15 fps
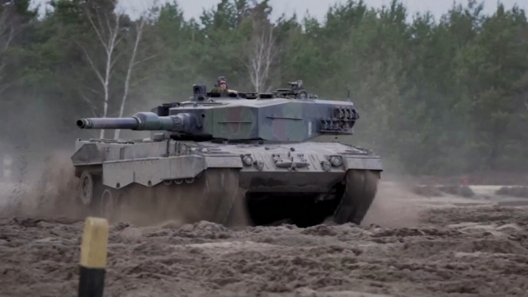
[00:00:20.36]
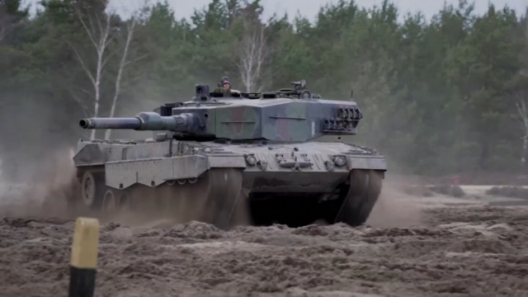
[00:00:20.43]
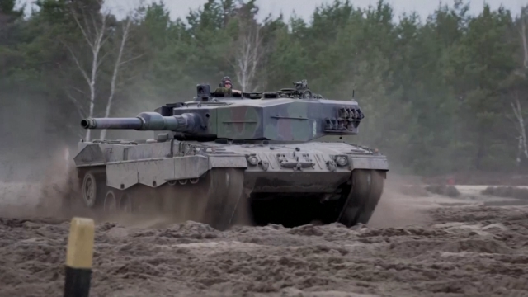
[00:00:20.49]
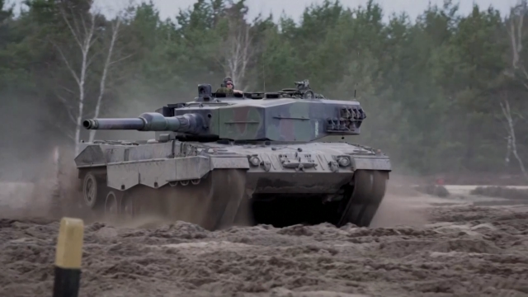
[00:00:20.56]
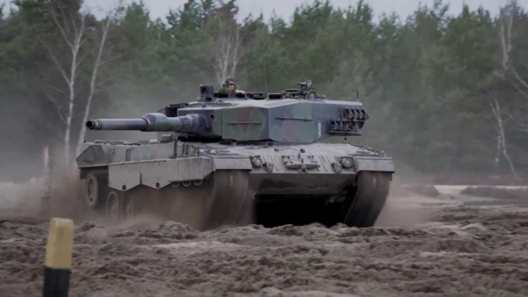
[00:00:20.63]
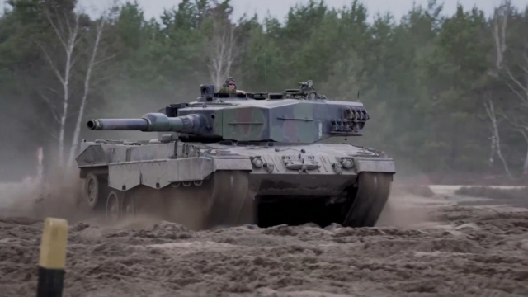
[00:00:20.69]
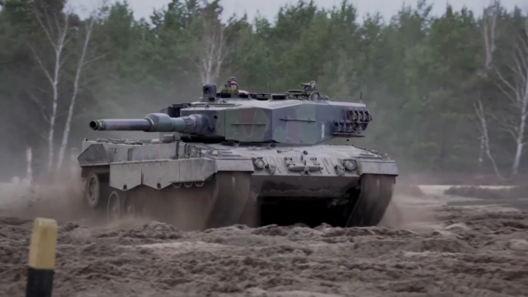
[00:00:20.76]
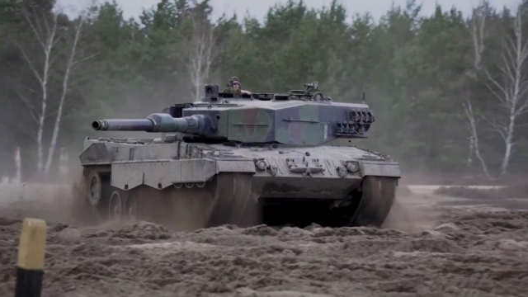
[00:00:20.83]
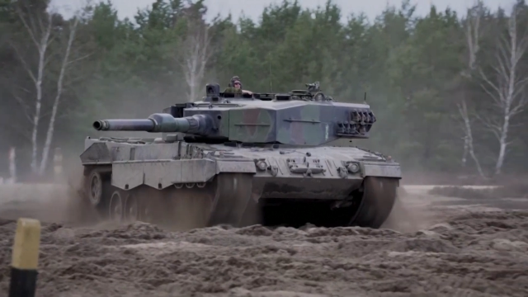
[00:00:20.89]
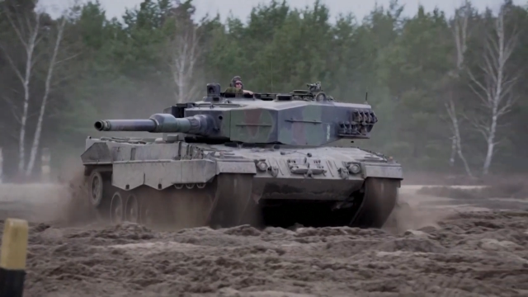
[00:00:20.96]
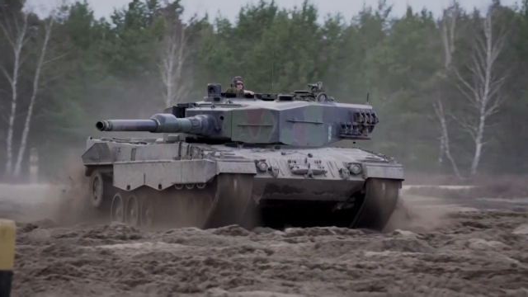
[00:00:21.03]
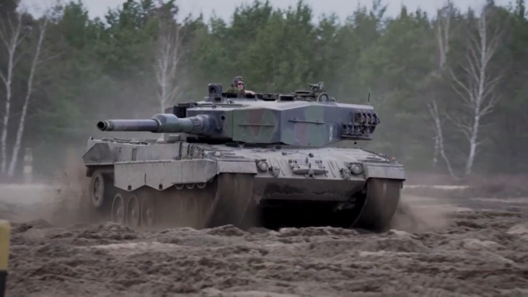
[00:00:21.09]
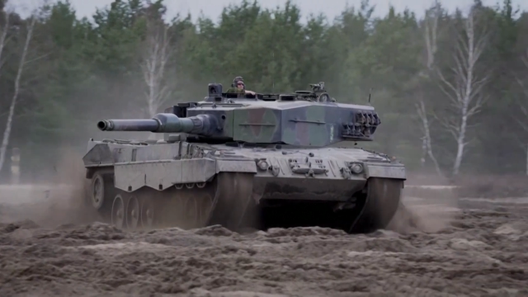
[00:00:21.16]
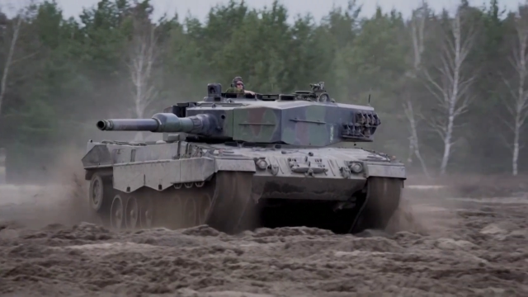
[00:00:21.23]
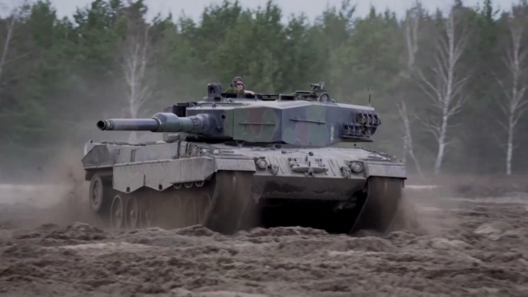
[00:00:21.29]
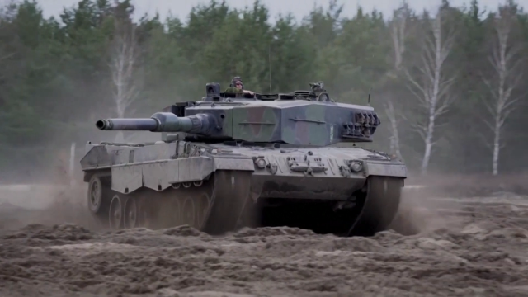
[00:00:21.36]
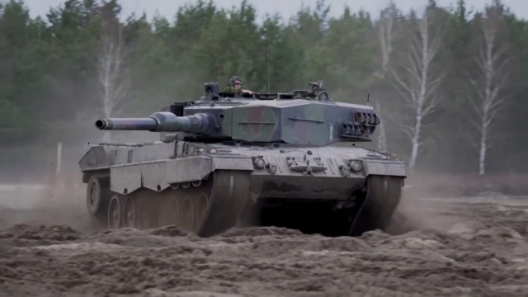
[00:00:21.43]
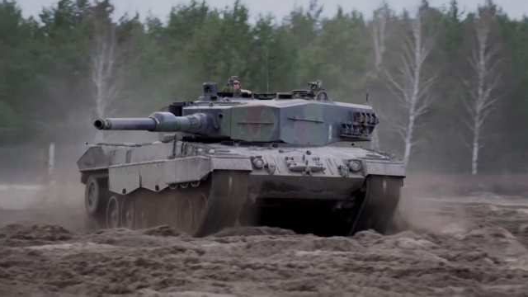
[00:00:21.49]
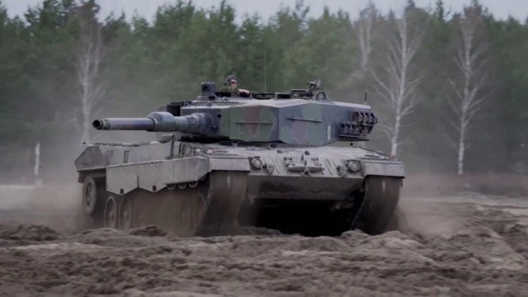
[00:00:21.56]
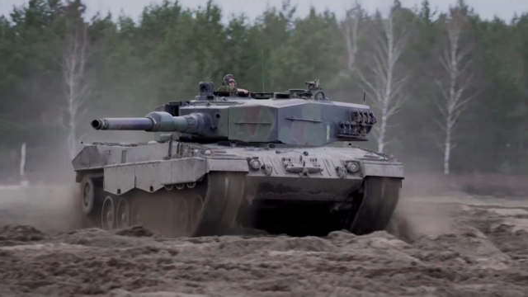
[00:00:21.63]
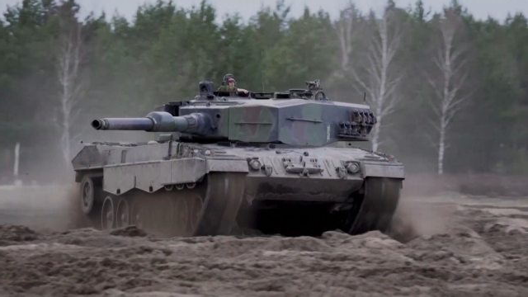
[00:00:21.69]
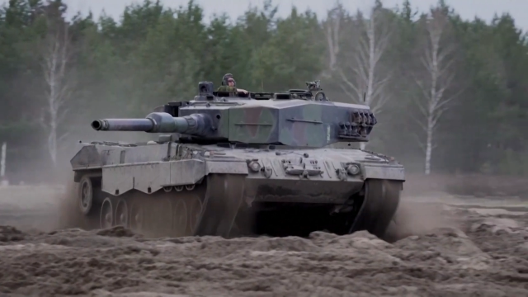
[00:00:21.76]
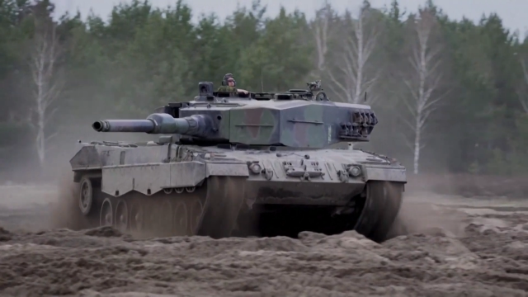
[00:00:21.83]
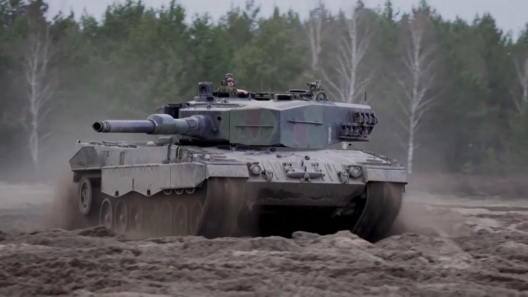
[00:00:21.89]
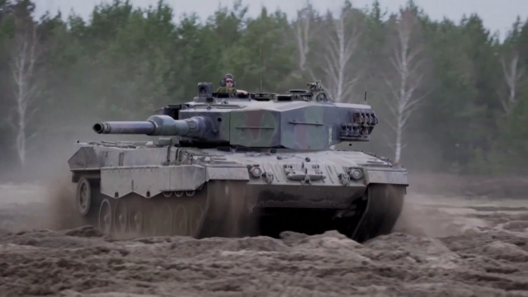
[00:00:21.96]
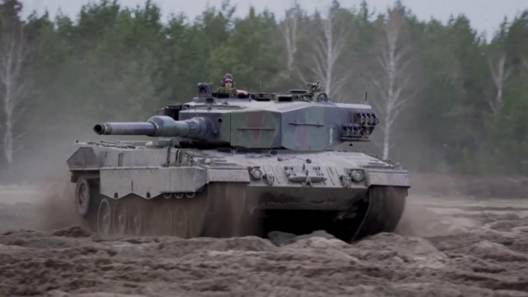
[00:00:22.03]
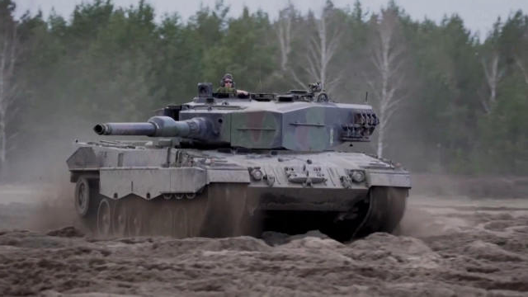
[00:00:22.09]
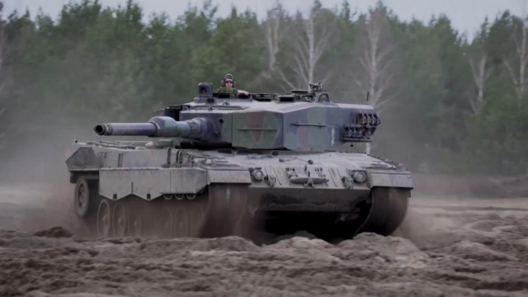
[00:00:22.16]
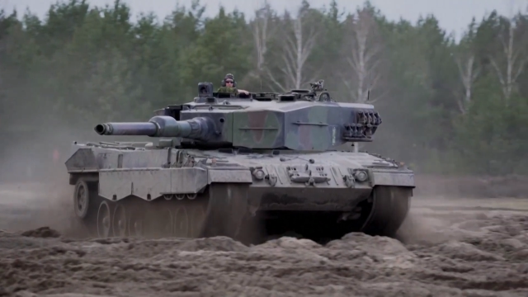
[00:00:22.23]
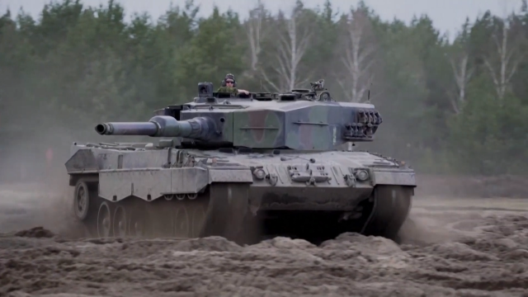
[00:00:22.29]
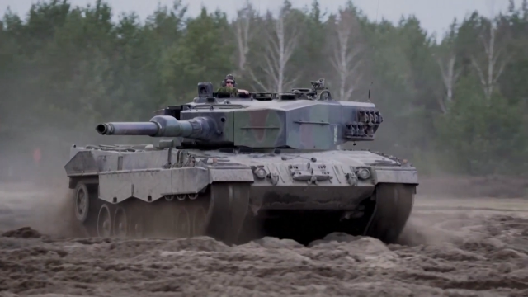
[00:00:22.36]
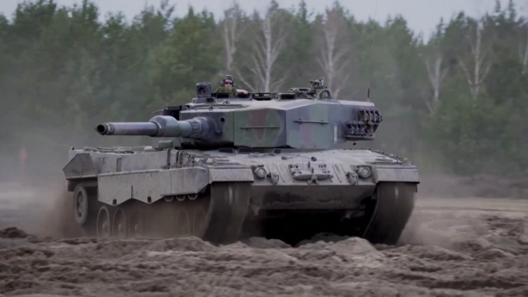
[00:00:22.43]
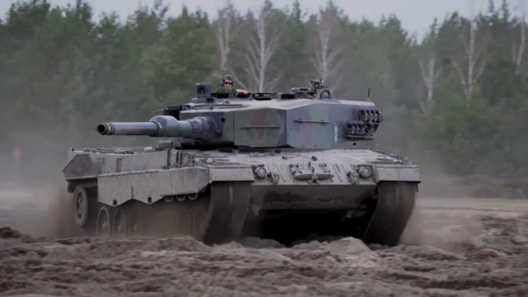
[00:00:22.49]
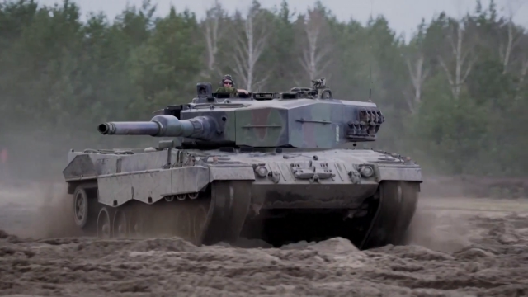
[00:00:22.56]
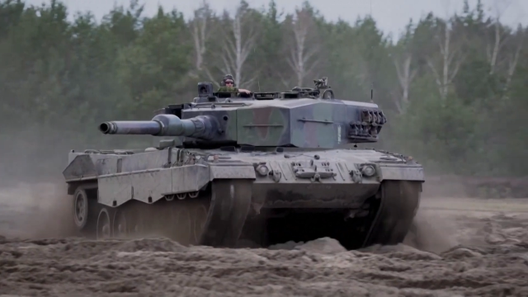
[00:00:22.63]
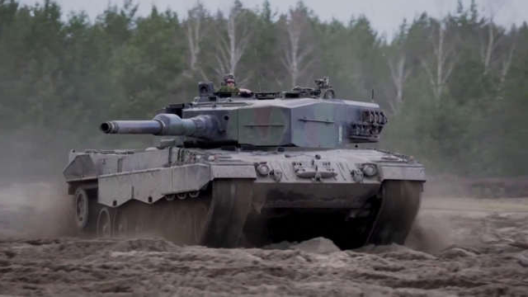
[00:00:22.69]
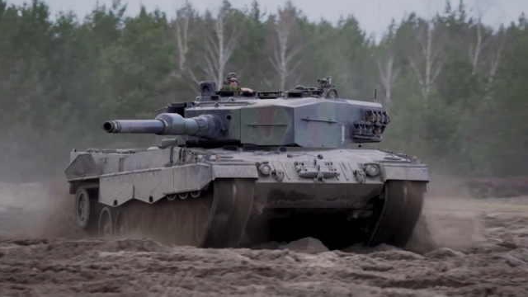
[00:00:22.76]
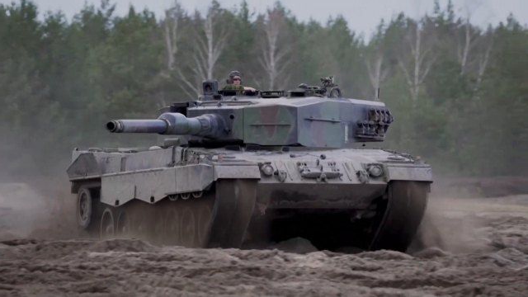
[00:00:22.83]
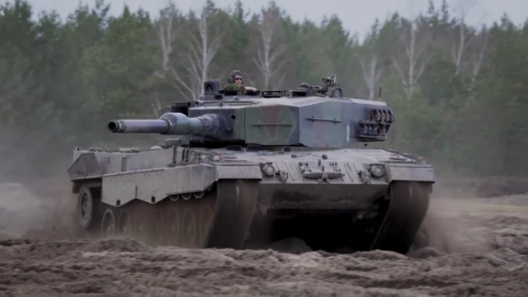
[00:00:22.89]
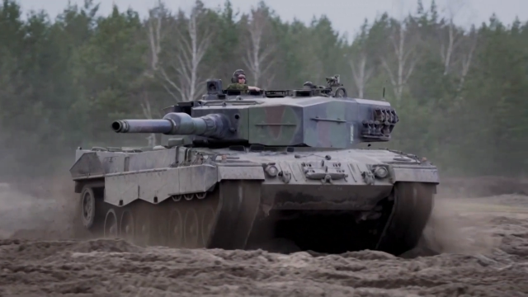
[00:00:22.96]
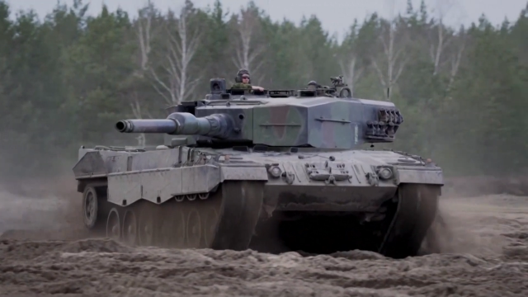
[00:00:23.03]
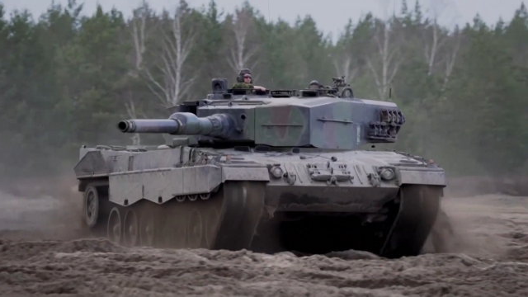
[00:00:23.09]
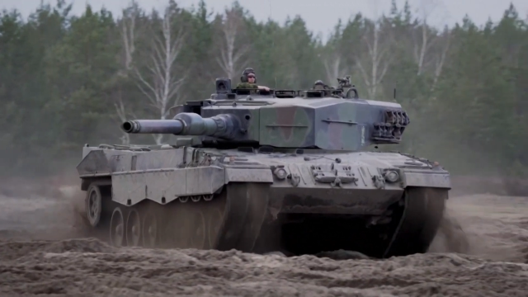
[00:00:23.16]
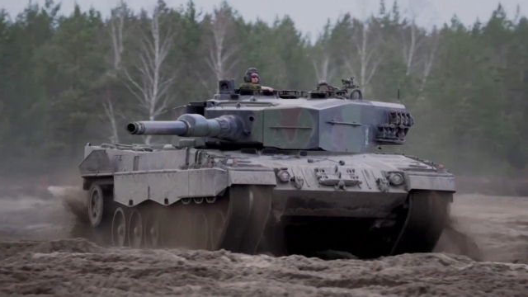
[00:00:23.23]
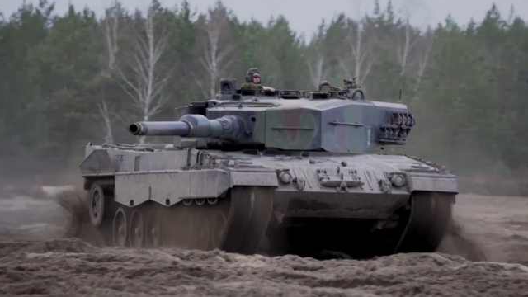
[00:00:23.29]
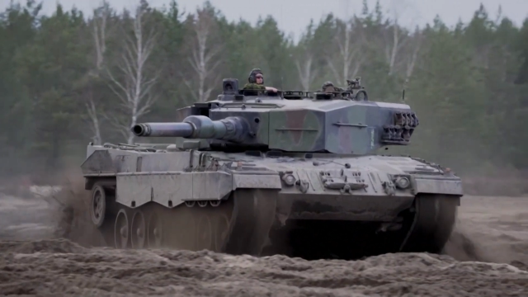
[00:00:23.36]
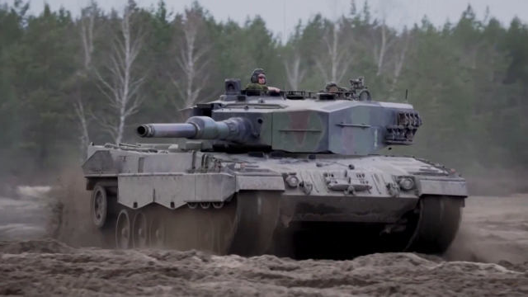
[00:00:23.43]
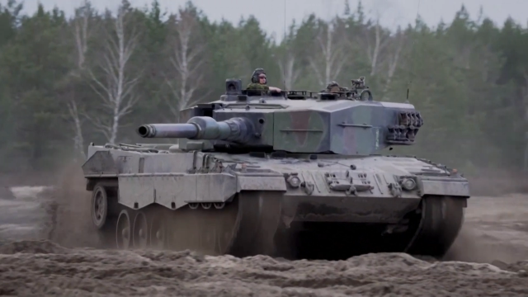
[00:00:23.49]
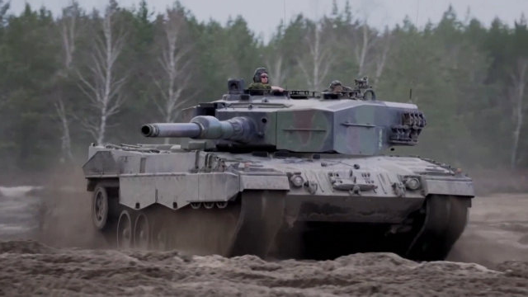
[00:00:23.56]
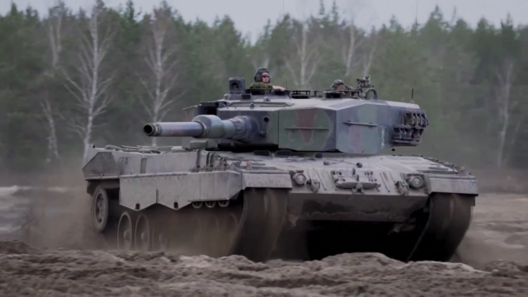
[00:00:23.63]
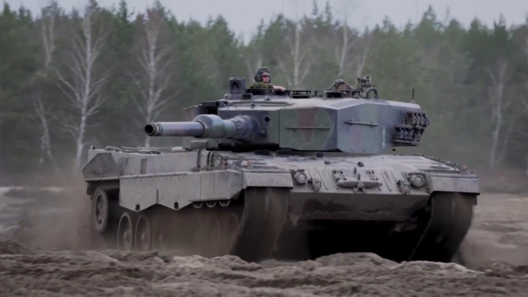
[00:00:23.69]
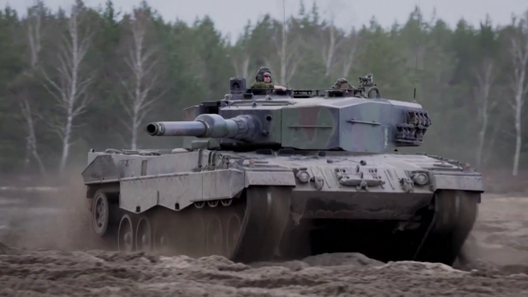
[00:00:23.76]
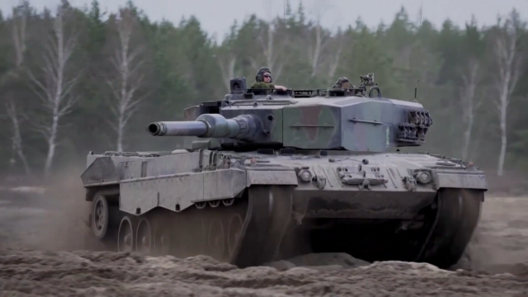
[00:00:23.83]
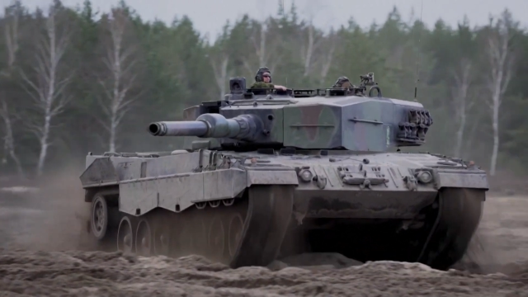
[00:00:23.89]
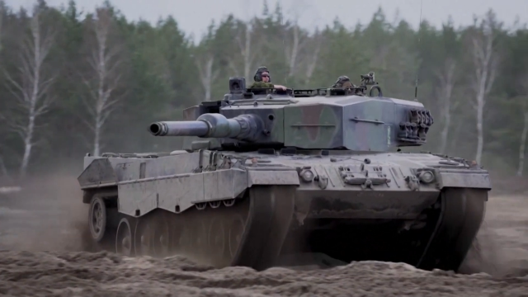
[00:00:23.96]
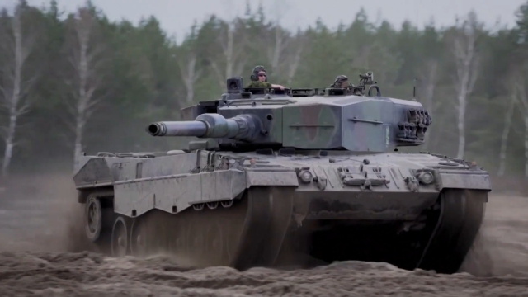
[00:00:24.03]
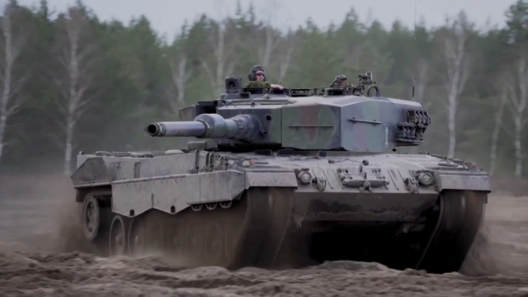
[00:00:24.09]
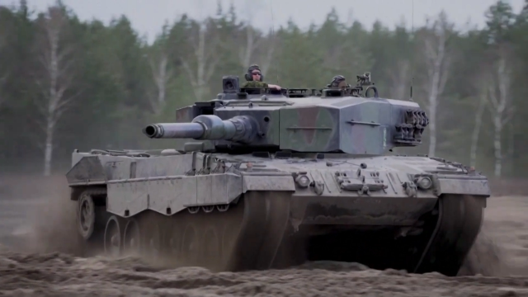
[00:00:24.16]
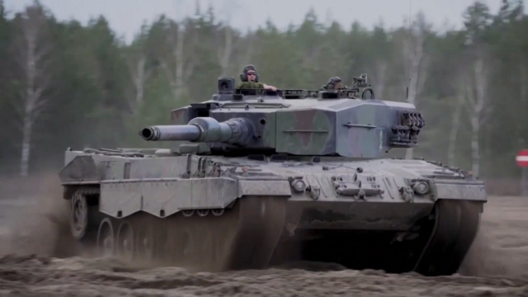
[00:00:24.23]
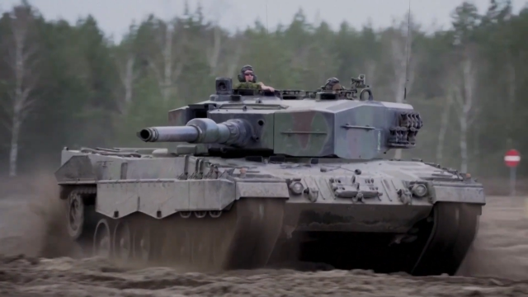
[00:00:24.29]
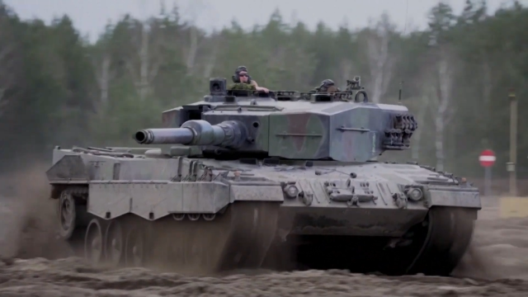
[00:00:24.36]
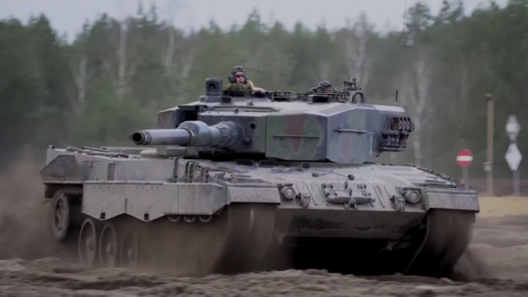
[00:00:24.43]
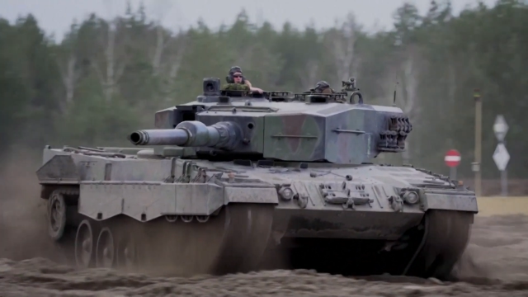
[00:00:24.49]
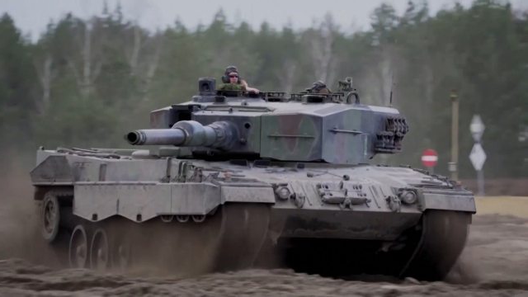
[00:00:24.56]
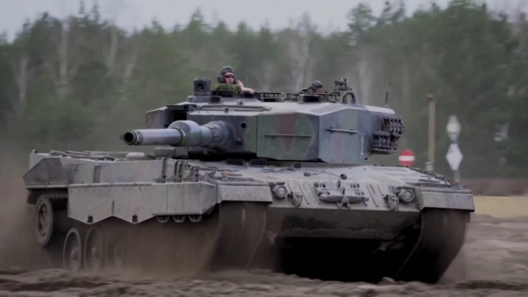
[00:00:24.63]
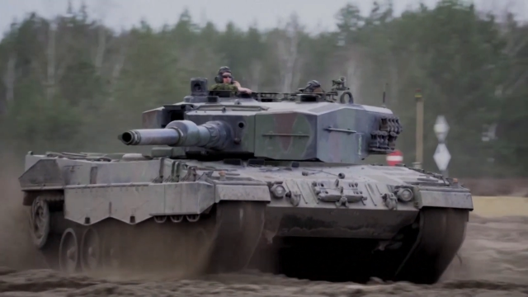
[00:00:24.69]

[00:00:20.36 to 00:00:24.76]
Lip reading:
[unreadable: no face in view]